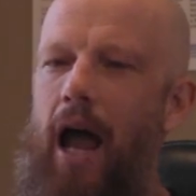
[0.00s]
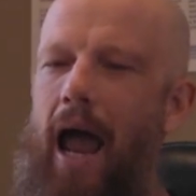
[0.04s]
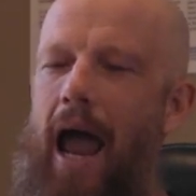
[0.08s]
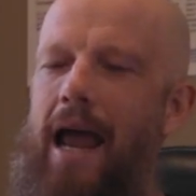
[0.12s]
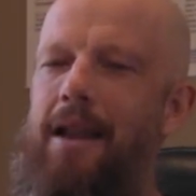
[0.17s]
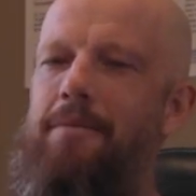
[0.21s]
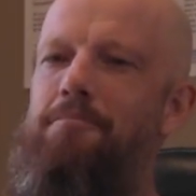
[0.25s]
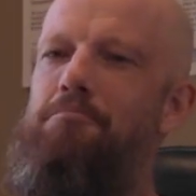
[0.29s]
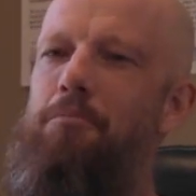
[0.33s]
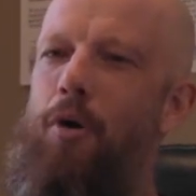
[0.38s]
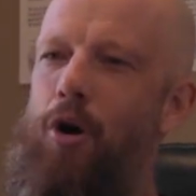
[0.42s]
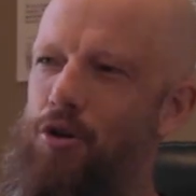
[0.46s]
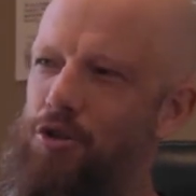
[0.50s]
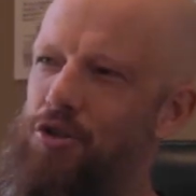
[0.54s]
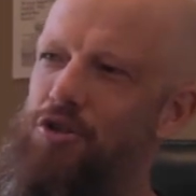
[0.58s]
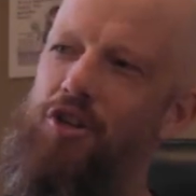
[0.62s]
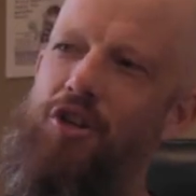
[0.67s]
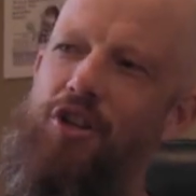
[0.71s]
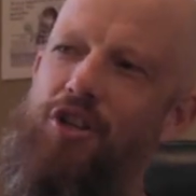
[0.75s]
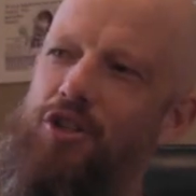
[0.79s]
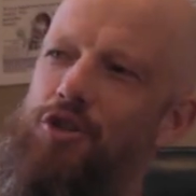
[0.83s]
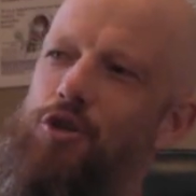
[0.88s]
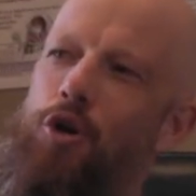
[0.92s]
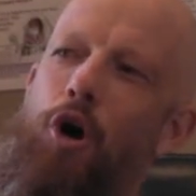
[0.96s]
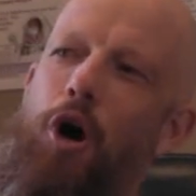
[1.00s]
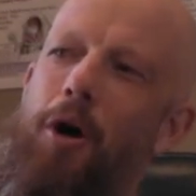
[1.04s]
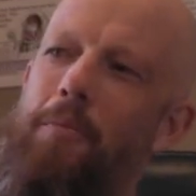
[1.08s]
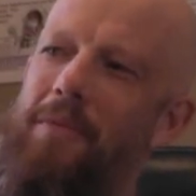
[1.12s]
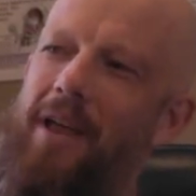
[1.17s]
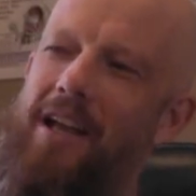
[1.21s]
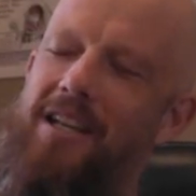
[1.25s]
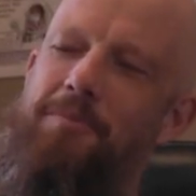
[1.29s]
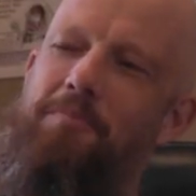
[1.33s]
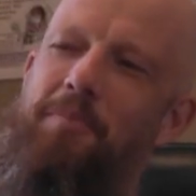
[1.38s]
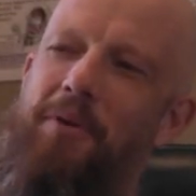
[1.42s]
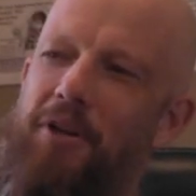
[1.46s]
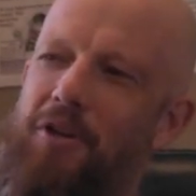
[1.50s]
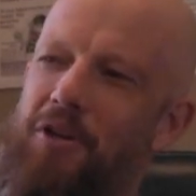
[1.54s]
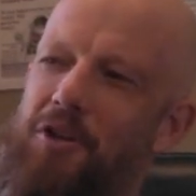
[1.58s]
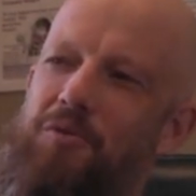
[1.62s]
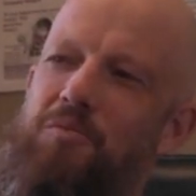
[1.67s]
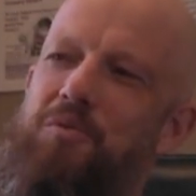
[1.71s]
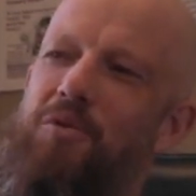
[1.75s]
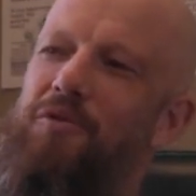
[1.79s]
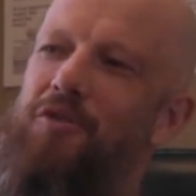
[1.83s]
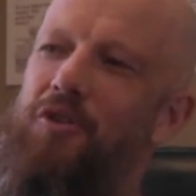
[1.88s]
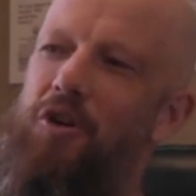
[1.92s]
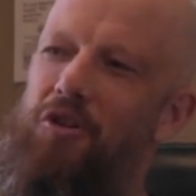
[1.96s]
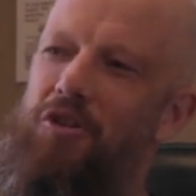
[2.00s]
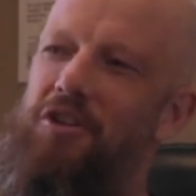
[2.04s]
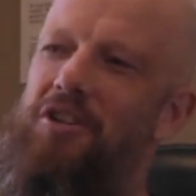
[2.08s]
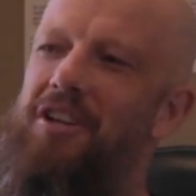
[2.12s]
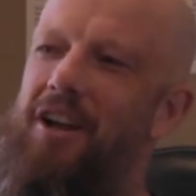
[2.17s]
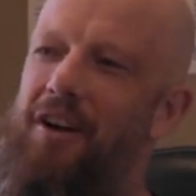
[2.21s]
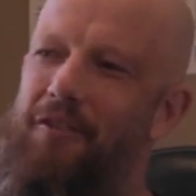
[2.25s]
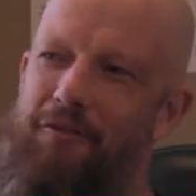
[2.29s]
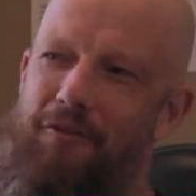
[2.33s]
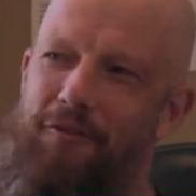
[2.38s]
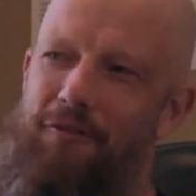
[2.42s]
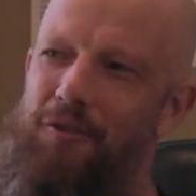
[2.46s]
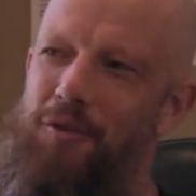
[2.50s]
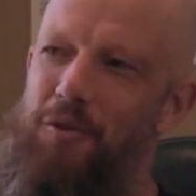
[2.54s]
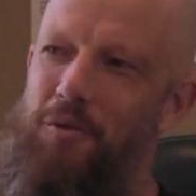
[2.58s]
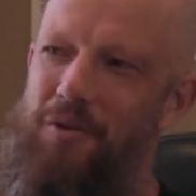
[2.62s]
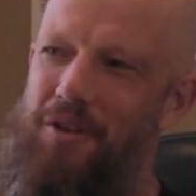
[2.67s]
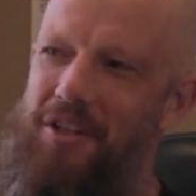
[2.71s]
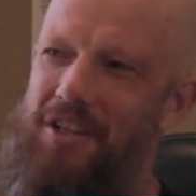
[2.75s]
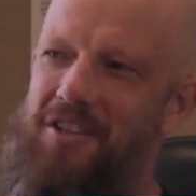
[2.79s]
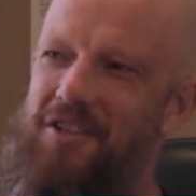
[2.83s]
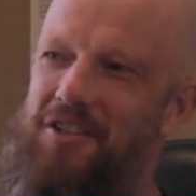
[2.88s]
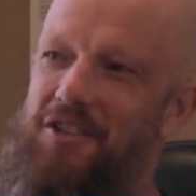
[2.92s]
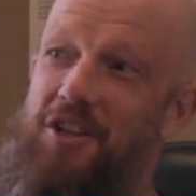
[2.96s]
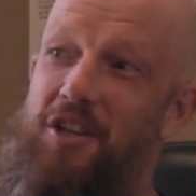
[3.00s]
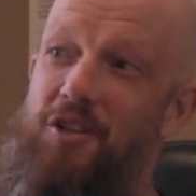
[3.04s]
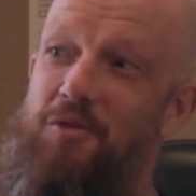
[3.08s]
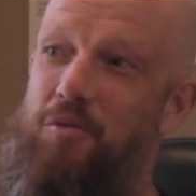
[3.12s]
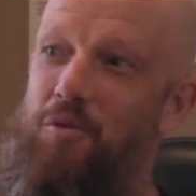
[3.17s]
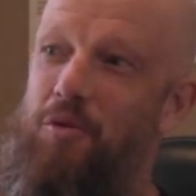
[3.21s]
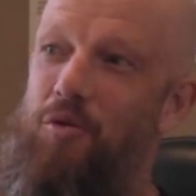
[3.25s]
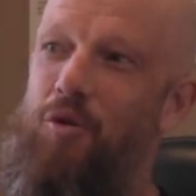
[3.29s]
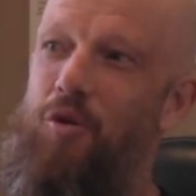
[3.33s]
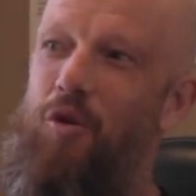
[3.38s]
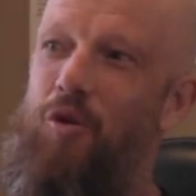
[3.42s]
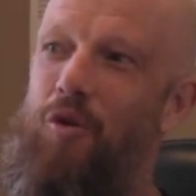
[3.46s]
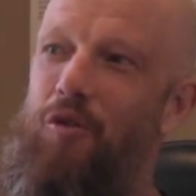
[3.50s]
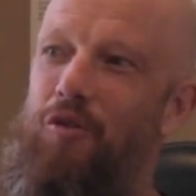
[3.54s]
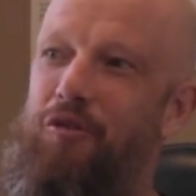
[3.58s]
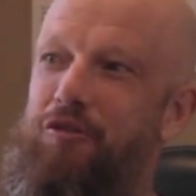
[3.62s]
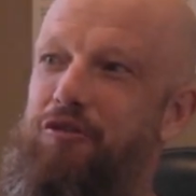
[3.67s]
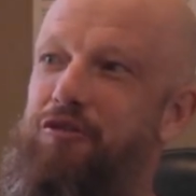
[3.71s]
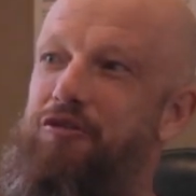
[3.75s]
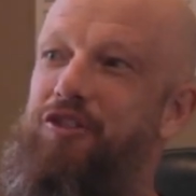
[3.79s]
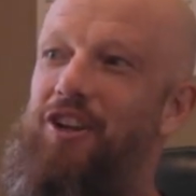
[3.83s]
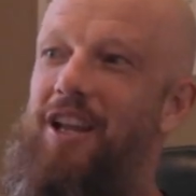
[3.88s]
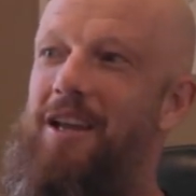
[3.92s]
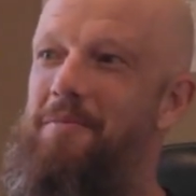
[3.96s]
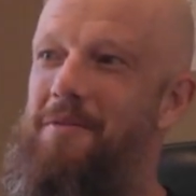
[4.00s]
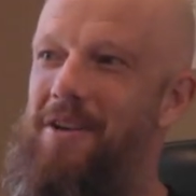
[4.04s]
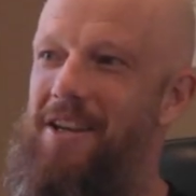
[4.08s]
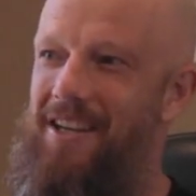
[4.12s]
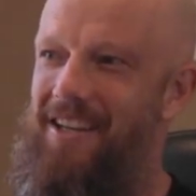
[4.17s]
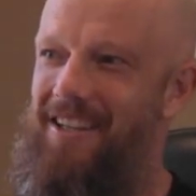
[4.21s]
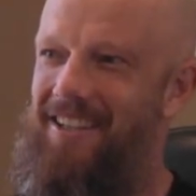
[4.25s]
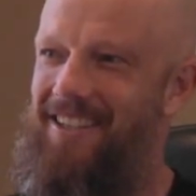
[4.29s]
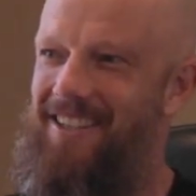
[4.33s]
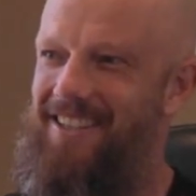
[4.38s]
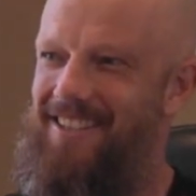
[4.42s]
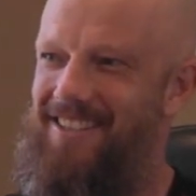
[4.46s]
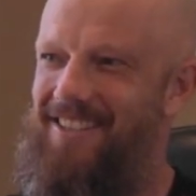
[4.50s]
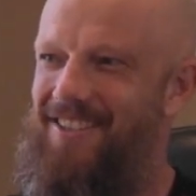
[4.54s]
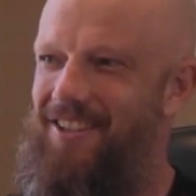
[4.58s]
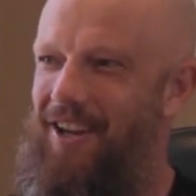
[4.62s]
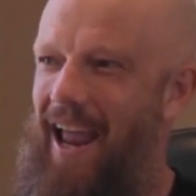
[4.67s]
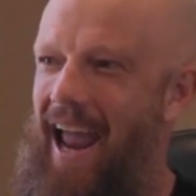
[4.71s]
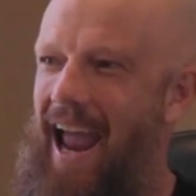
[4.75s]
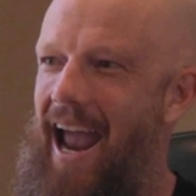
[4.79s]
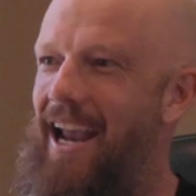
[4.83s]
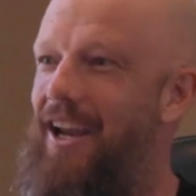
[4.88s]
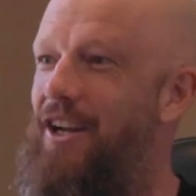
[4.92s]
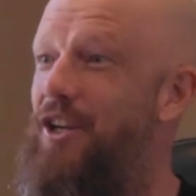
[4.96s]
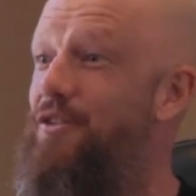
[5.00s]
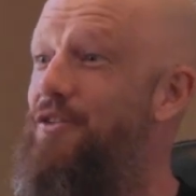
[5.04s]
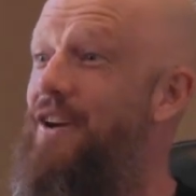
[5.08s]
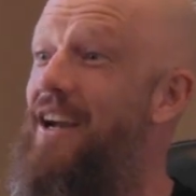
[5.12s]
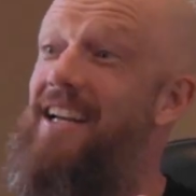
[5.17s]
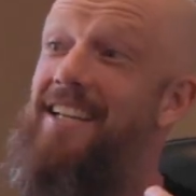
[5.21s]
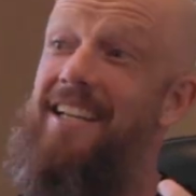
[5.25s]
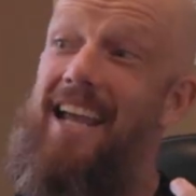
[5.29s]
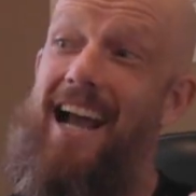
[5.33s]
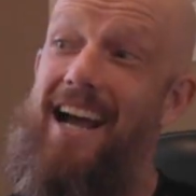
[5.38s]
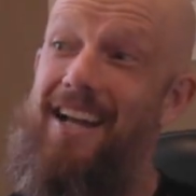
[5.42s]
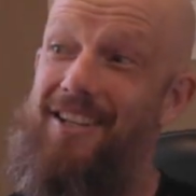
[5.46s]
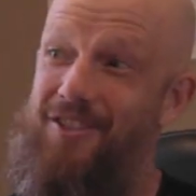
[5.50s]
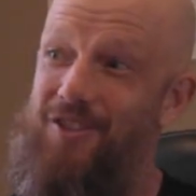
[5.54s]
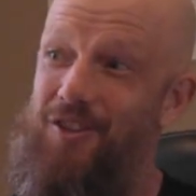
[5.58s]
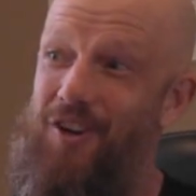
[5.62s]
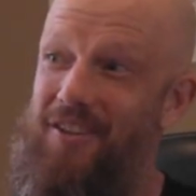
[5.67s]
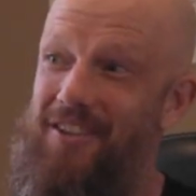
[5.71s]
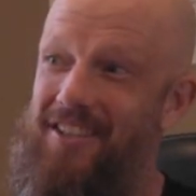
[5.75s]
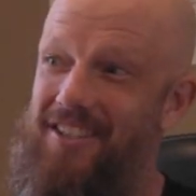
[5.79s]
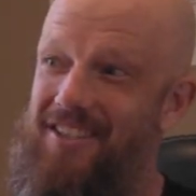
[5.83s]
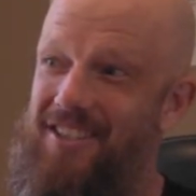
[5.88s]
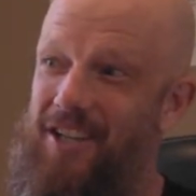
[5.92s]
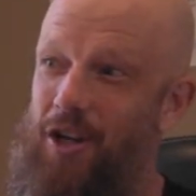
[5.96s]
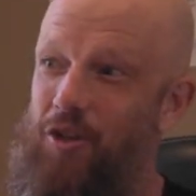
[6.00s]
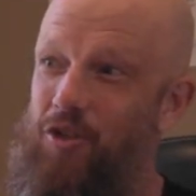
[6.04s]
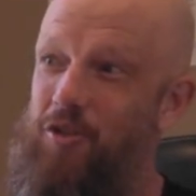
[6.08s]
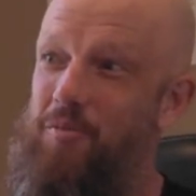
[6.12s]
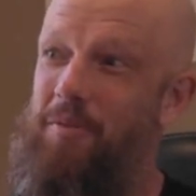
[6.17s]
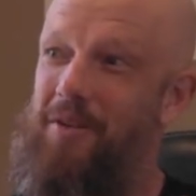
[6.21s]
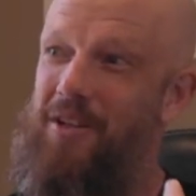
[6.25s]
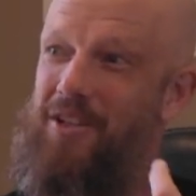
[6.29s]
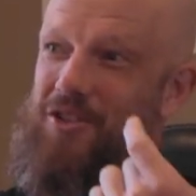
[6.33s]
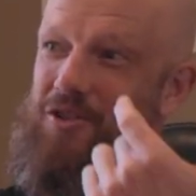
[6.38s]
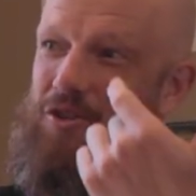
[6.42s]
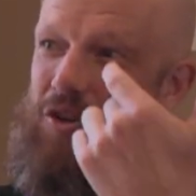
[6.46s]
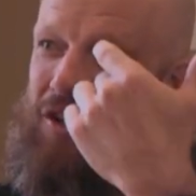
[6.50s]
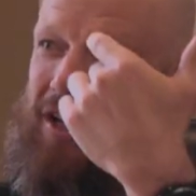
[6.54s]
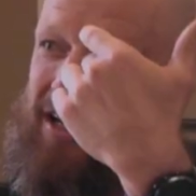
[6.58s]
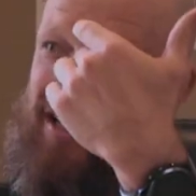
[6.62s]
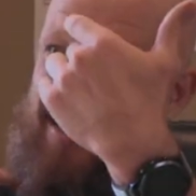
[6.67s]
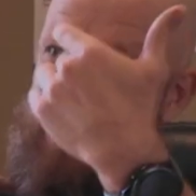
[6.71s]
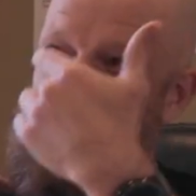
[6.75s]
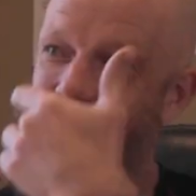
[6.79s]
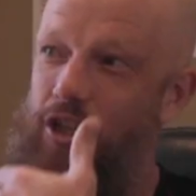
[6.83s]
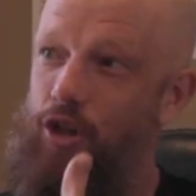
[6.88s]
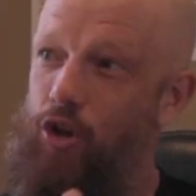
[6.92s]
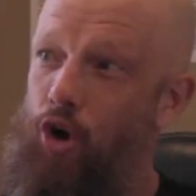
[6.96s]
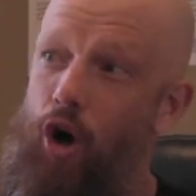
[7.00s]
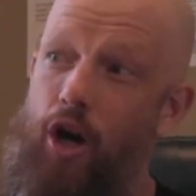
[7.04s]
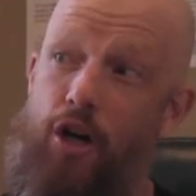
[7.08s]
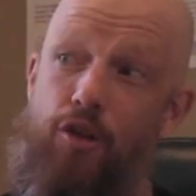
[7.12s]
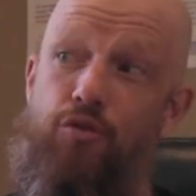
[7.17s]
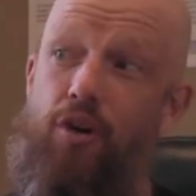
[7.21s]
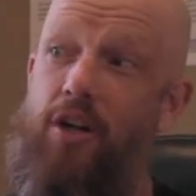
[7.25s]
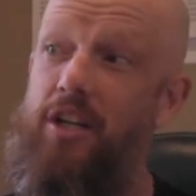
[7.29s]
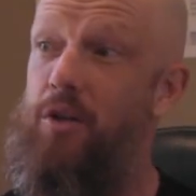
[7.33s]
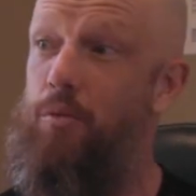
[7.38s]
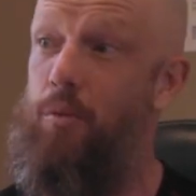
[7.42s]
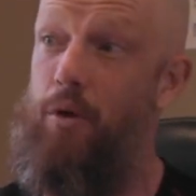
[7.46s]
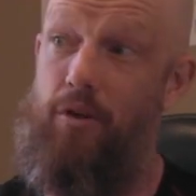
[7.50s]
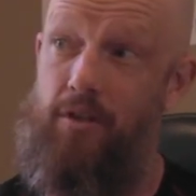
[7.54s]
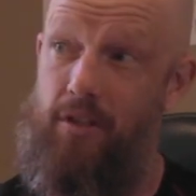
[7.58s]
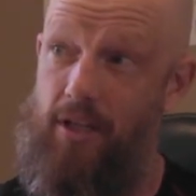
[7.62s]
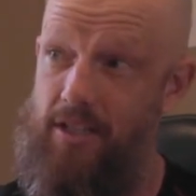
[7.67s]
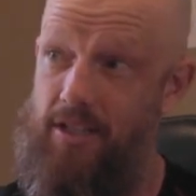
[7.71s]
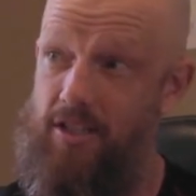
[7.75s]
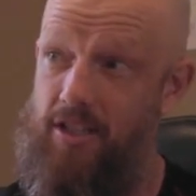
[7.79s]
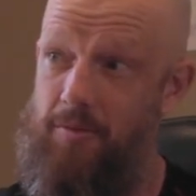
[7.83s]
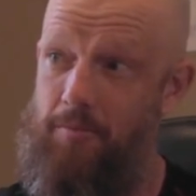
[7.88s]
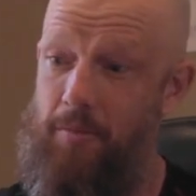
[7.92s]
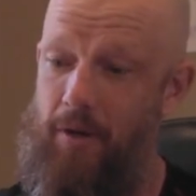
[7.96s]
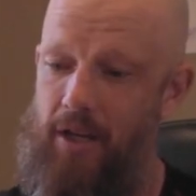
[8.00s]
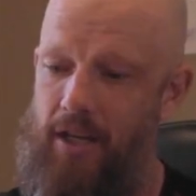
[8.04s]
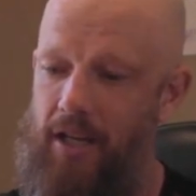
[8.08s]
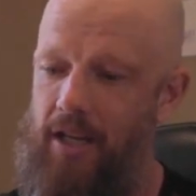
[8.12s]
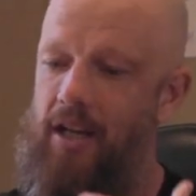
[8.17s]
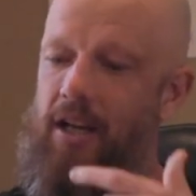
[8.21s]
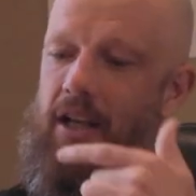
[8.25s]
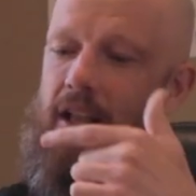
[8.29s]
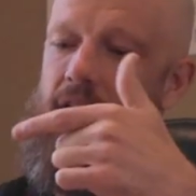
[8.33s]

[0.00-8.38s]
And most of the time that's because we've got enough fluid in us because we're all phlegmy and it's hanging around outside the cells, but it's not getting in and hydrating where it needs to be.